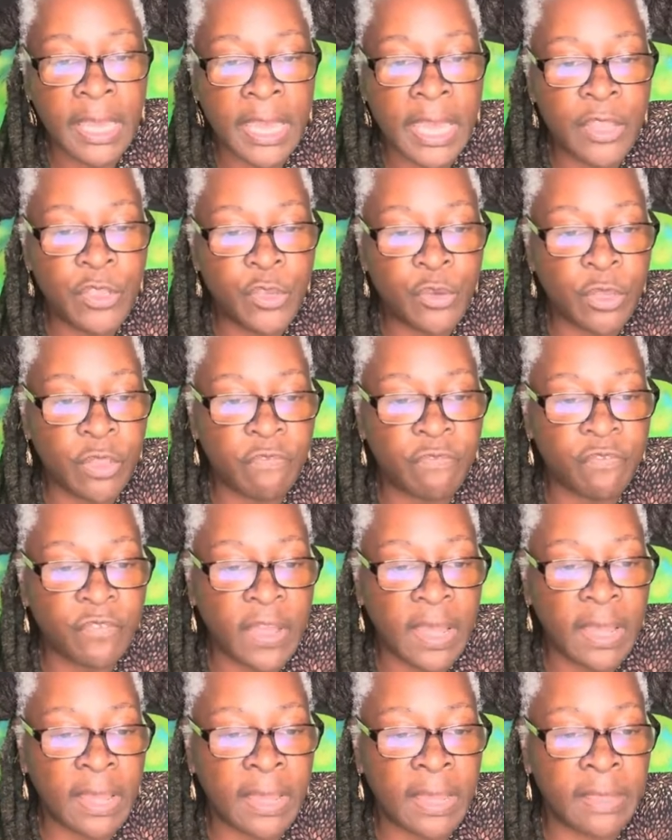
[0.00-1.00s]
And you can
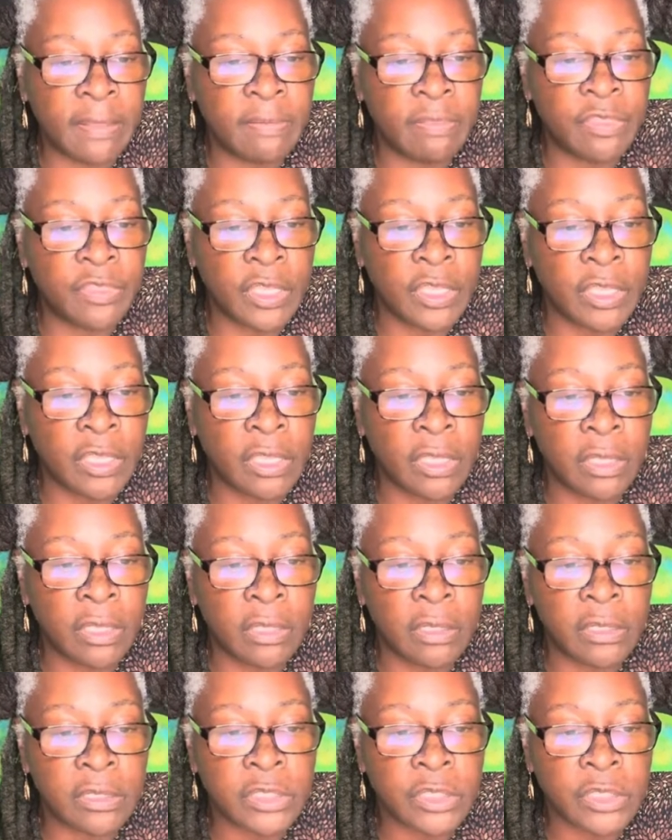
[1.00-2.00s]
find
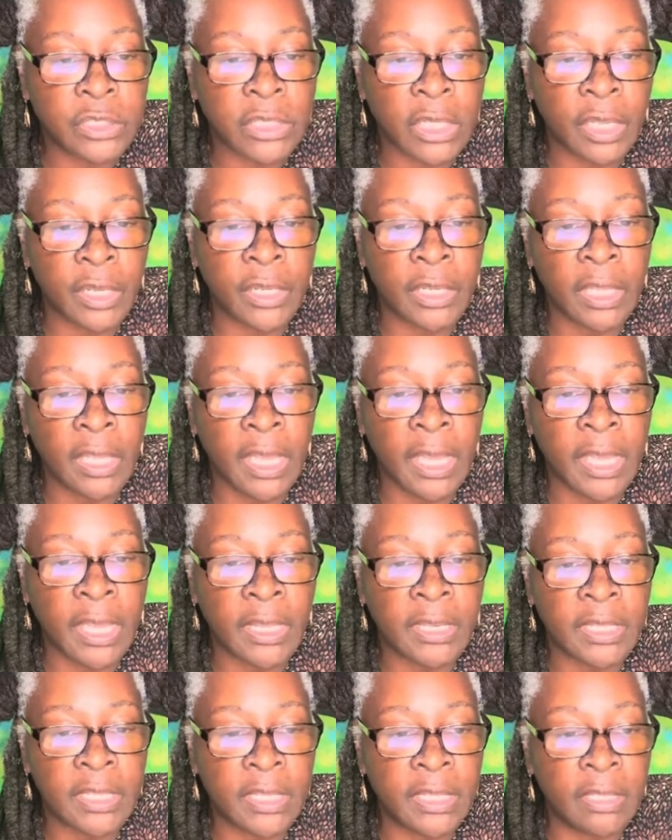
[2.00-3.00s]
the study
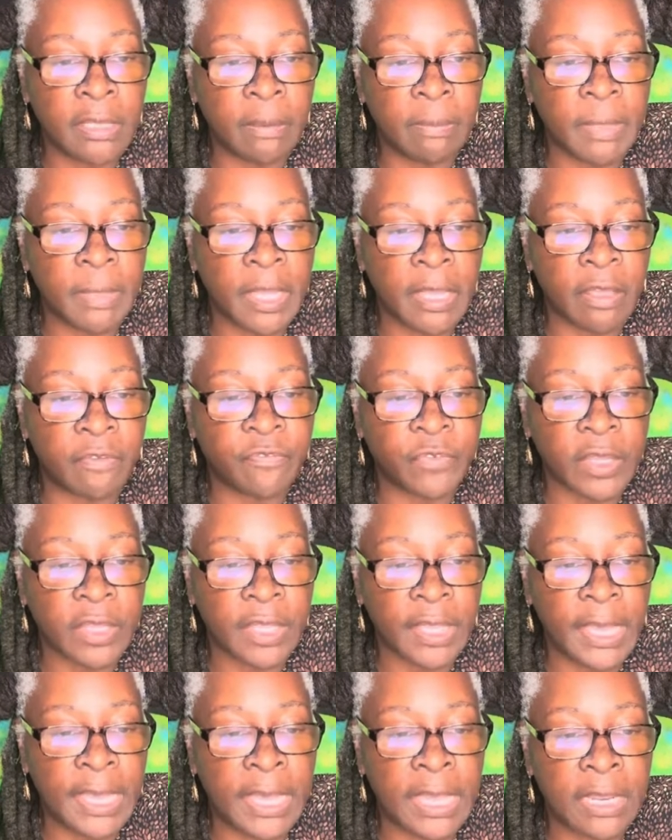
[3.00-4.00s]
at EMF
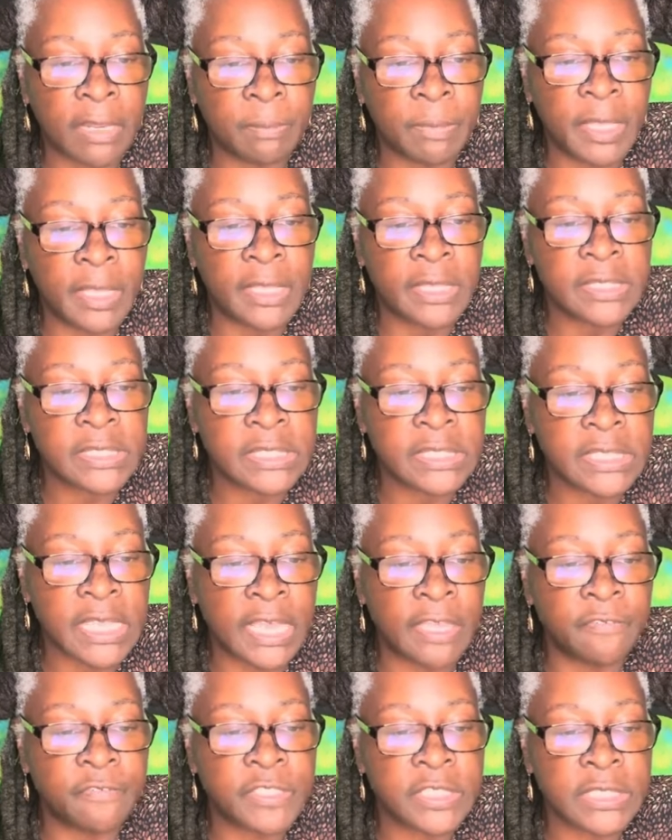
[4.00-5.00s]
Academy
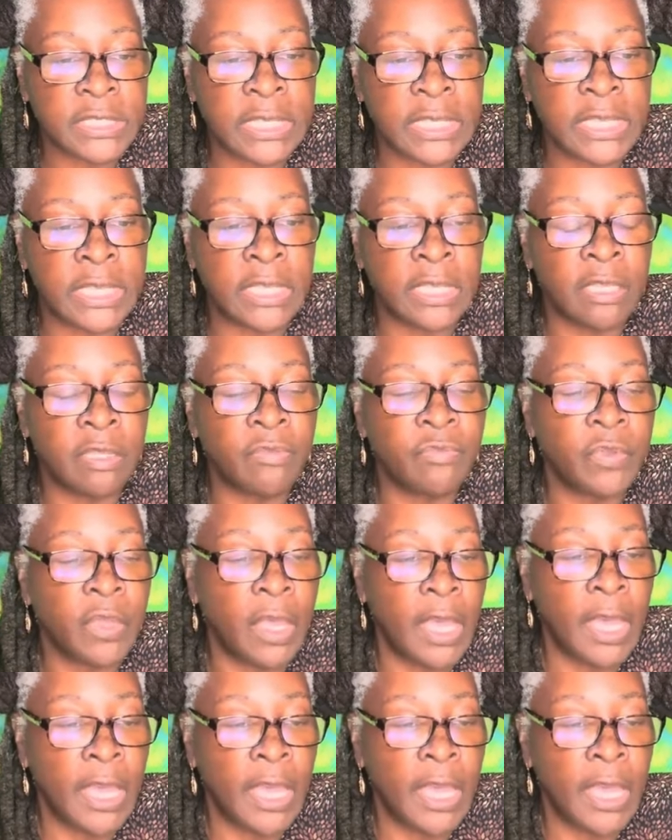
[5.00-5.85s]
Safe Sleeve,